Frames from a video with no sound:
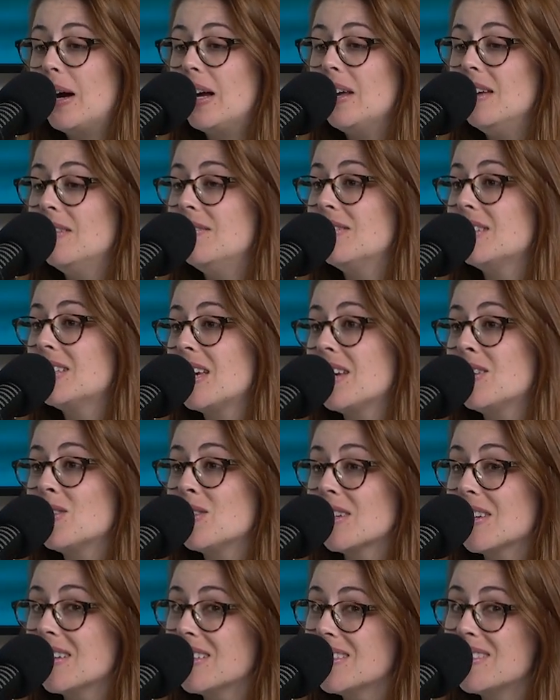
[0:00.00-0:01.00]
by
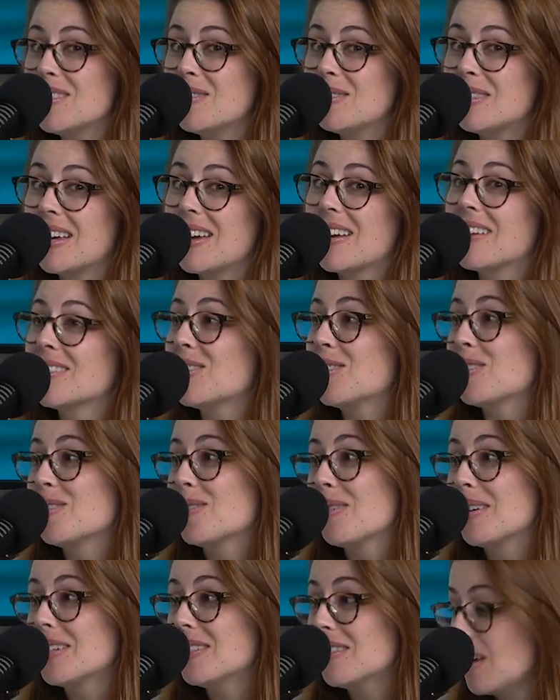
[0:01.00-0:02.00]
invitation, because you sent us your
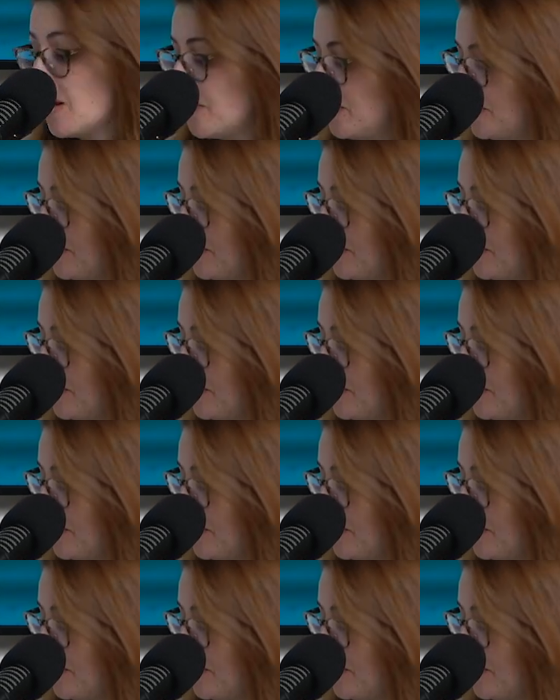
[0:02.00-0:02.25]
story. So,